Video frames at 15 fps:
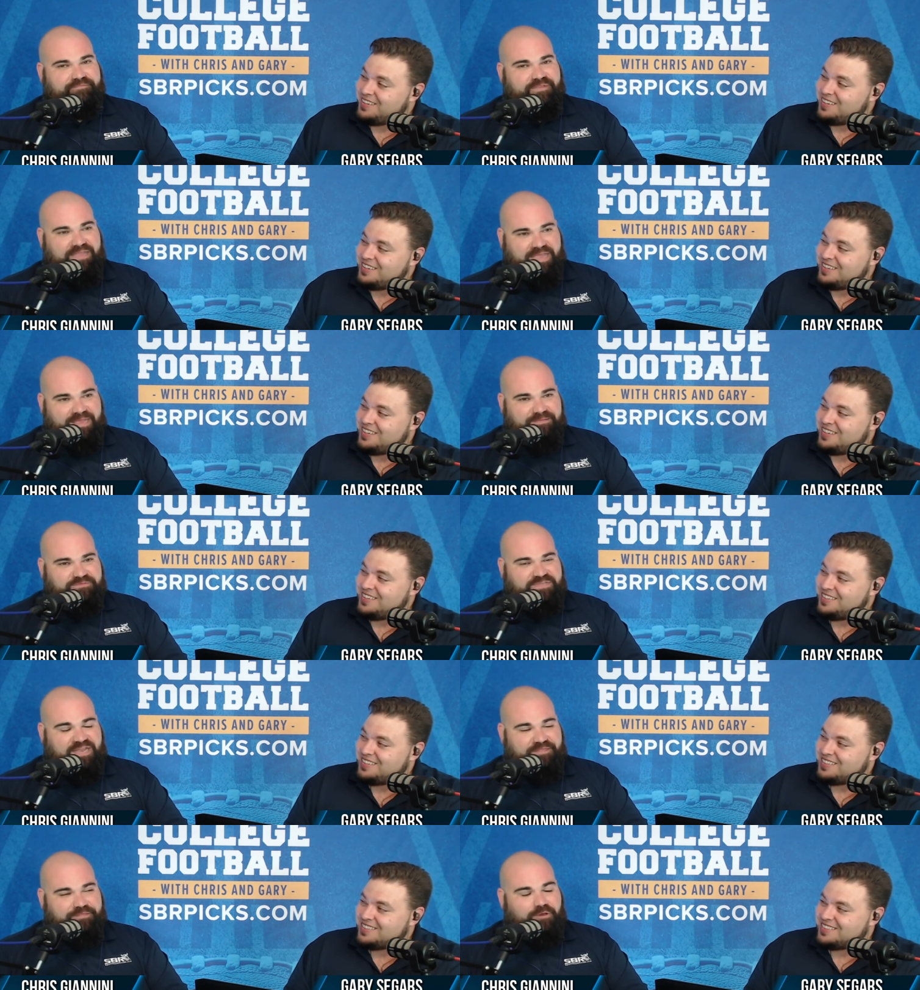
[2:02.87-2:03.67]
Speaker 1: games that I
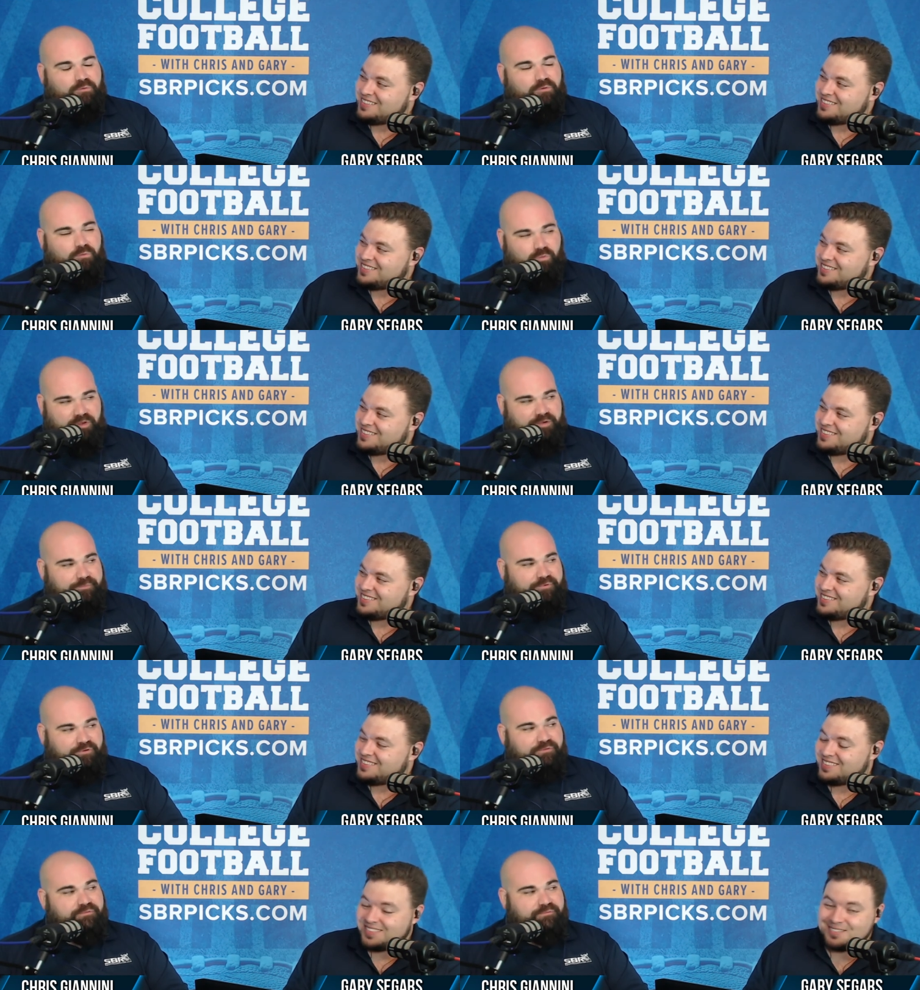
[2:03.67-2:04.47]
thought were winnable.
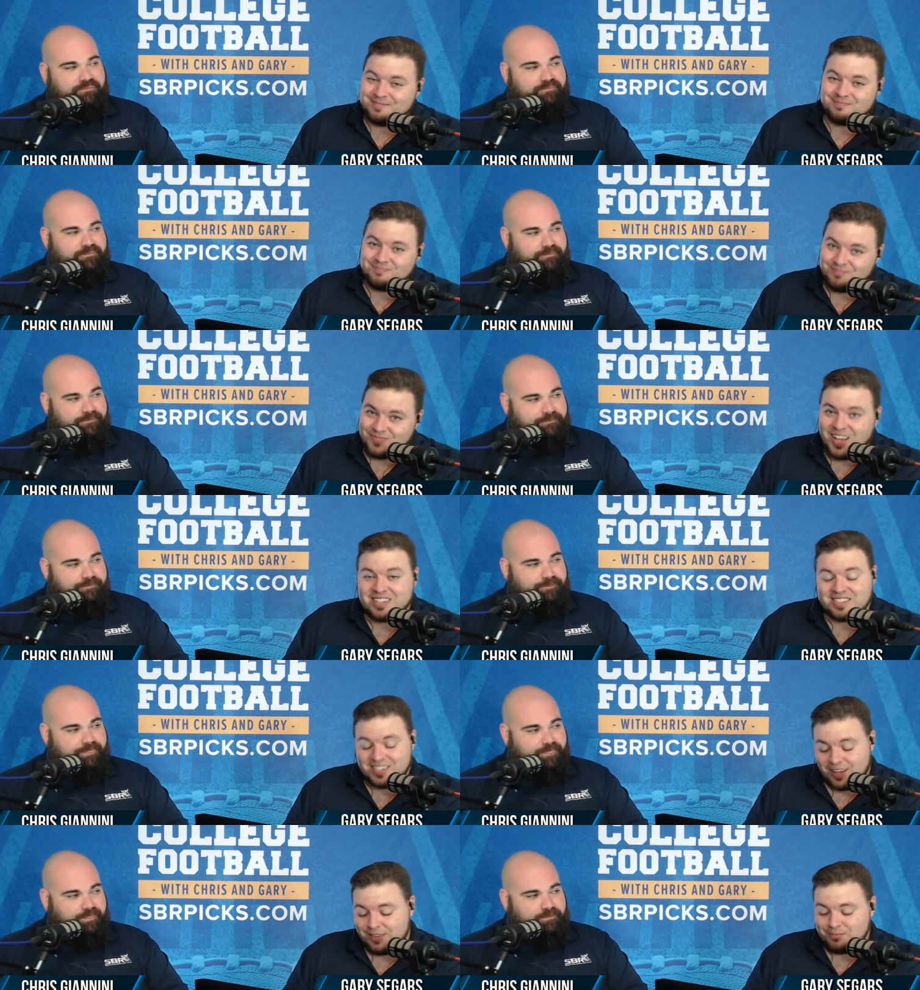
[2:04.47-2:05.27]
Speaker 2: That's
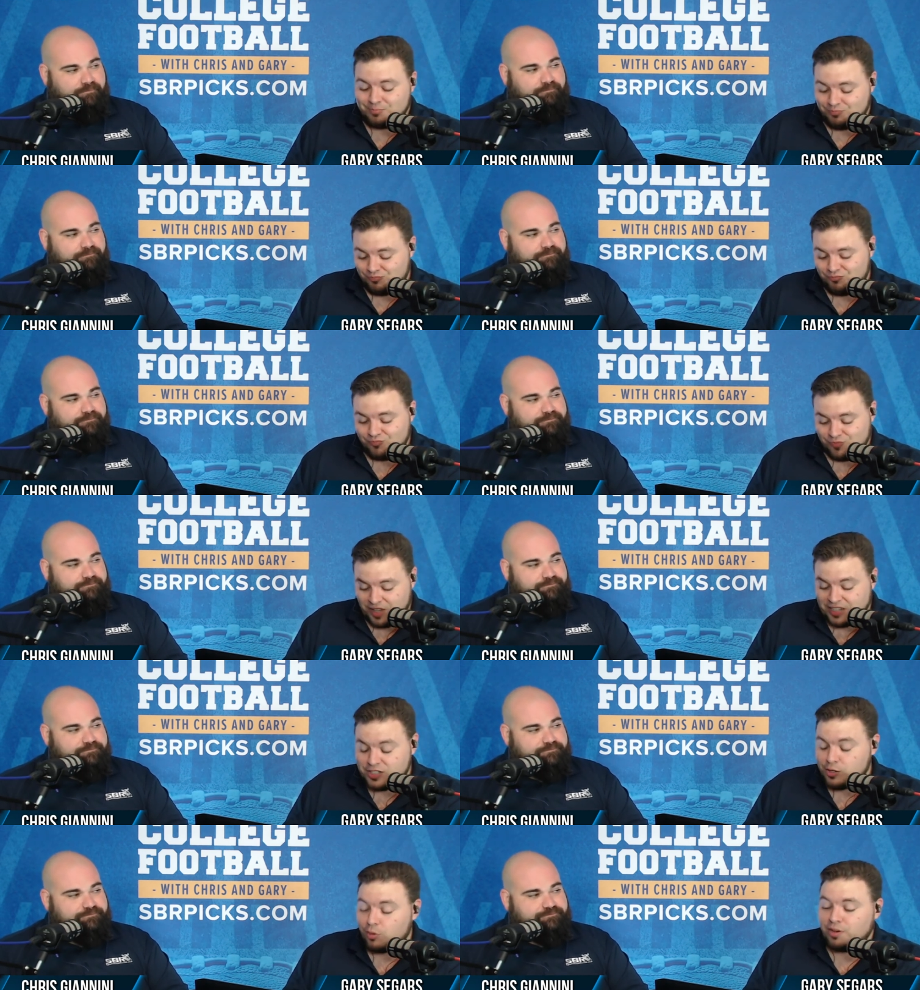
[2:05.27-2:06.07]
a, that's
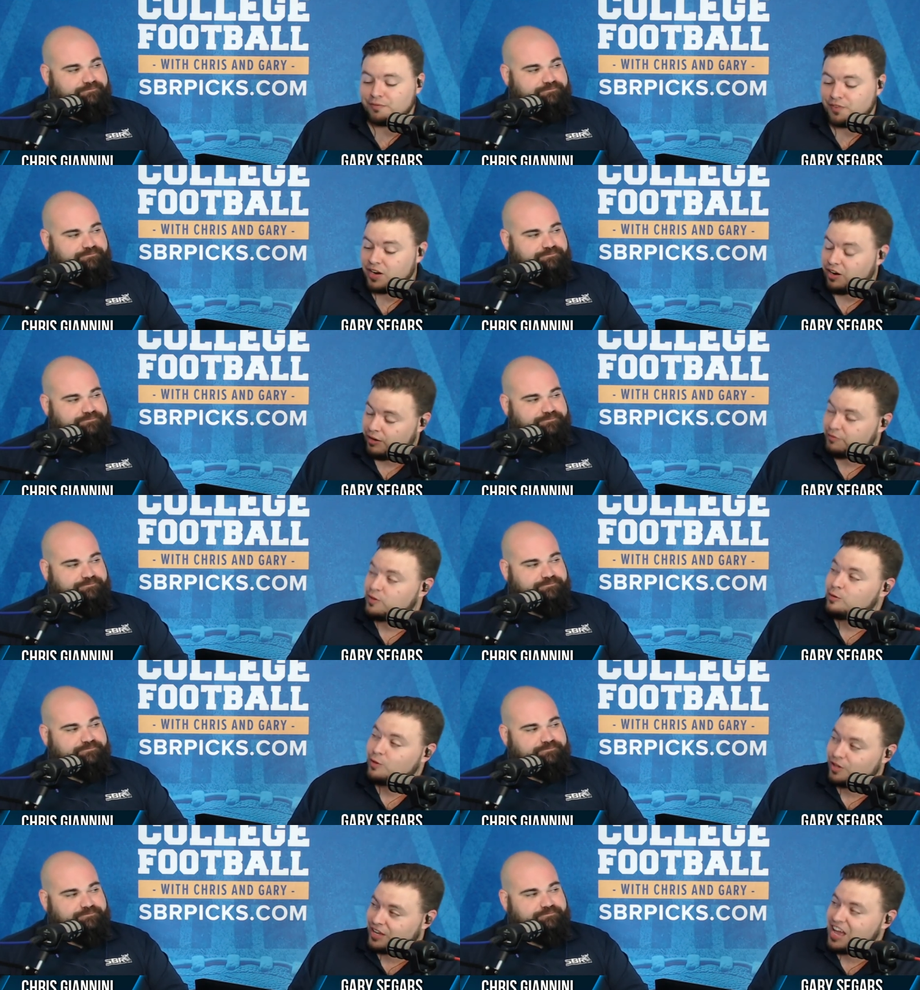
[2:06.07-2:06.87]
totally fair. If you
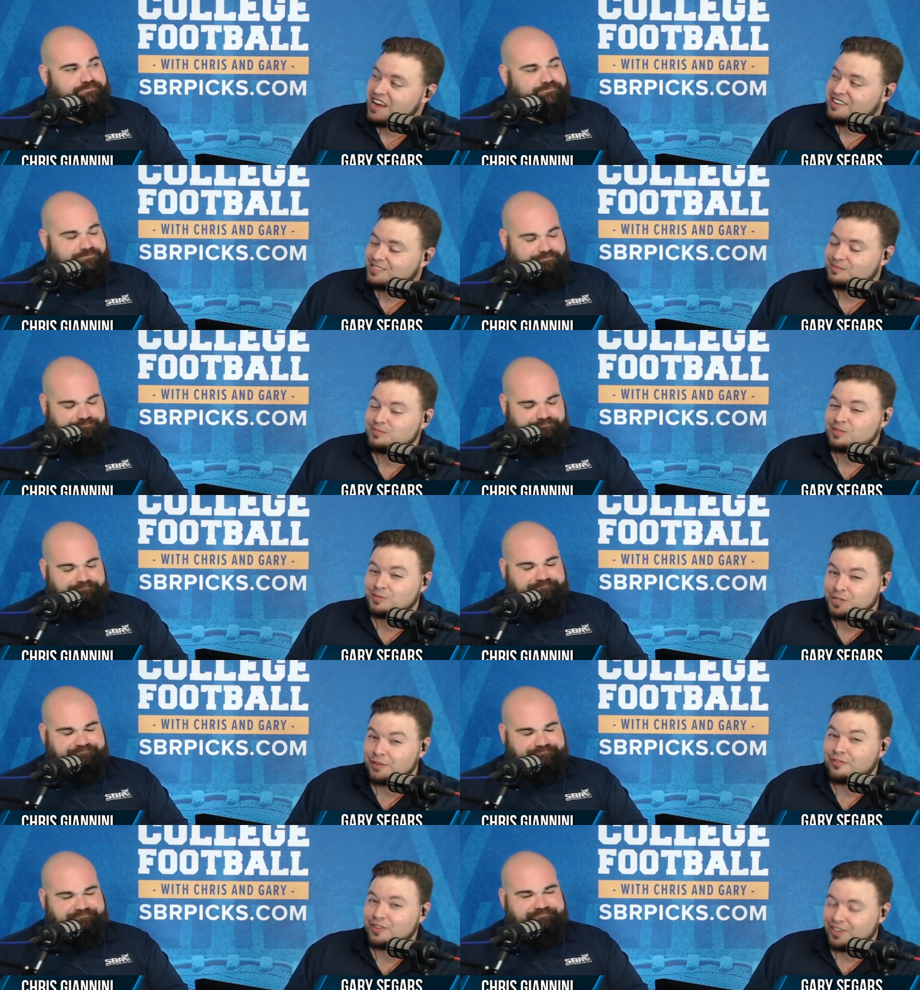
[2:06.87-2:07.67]
look at it
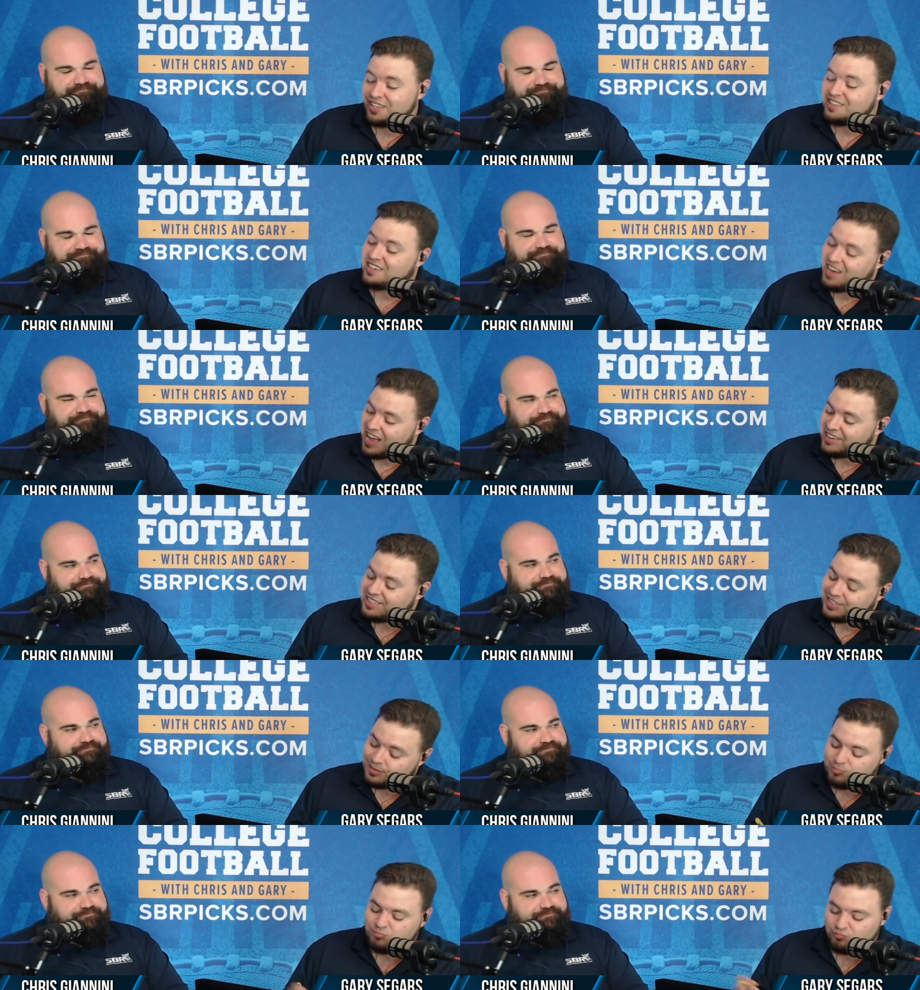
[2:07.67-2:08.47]
differently than I
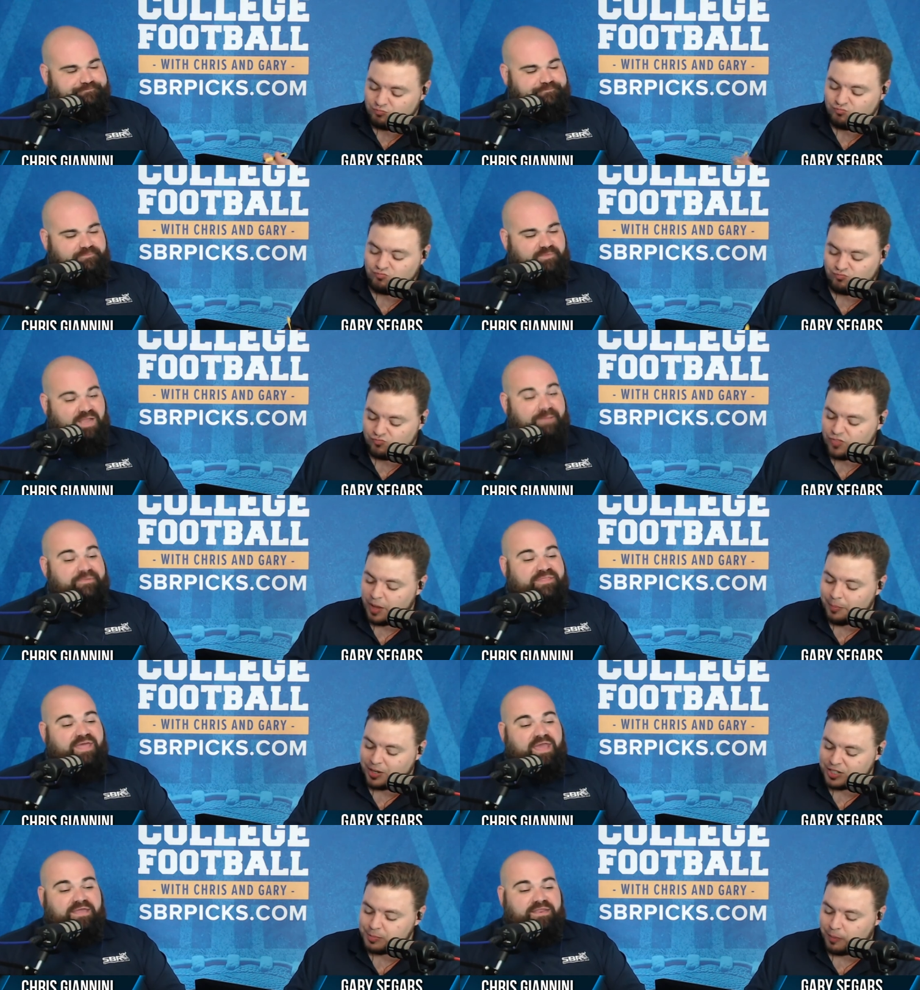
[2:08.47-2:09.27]
did, I mean,
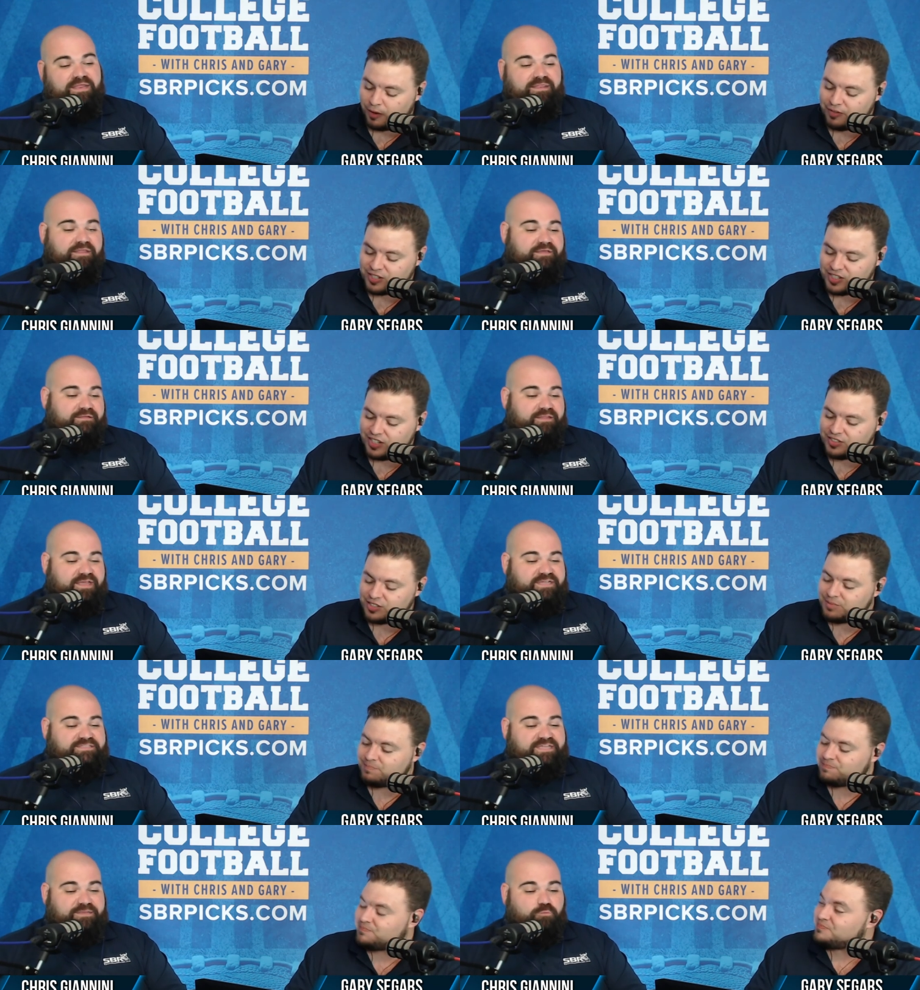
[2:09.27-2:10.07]
and, and look, like I
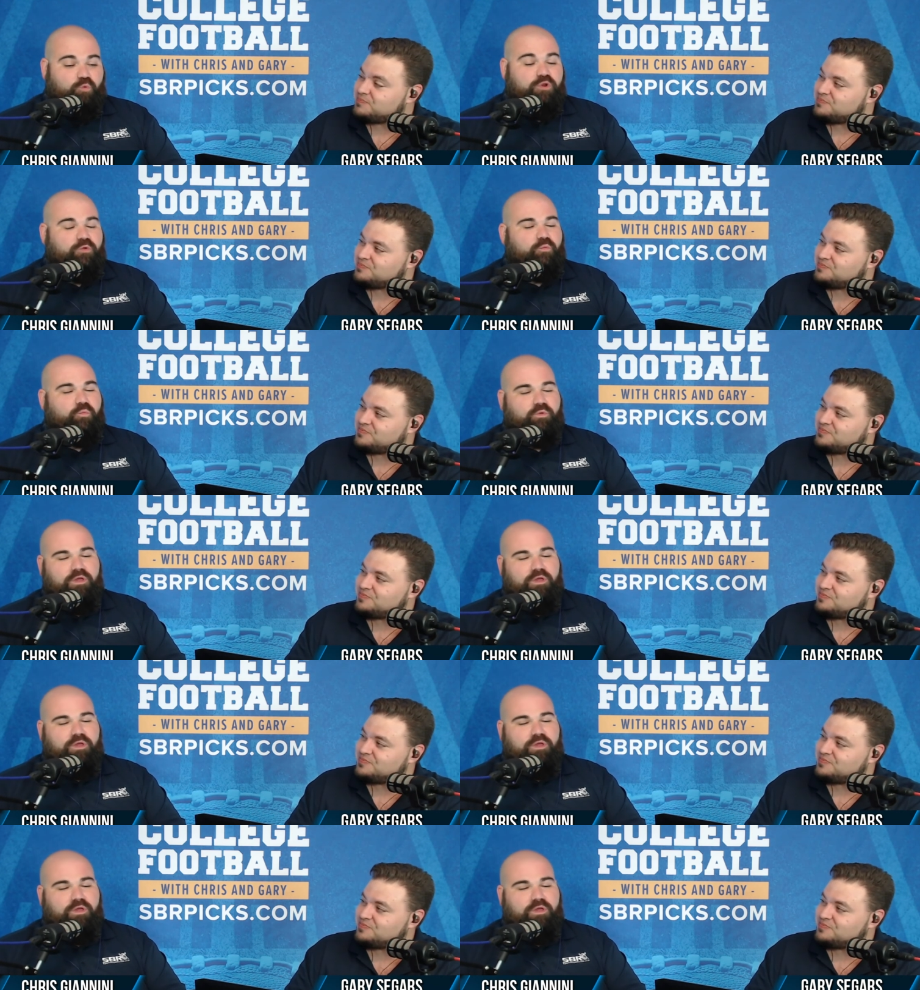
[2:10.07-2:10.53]
said, we're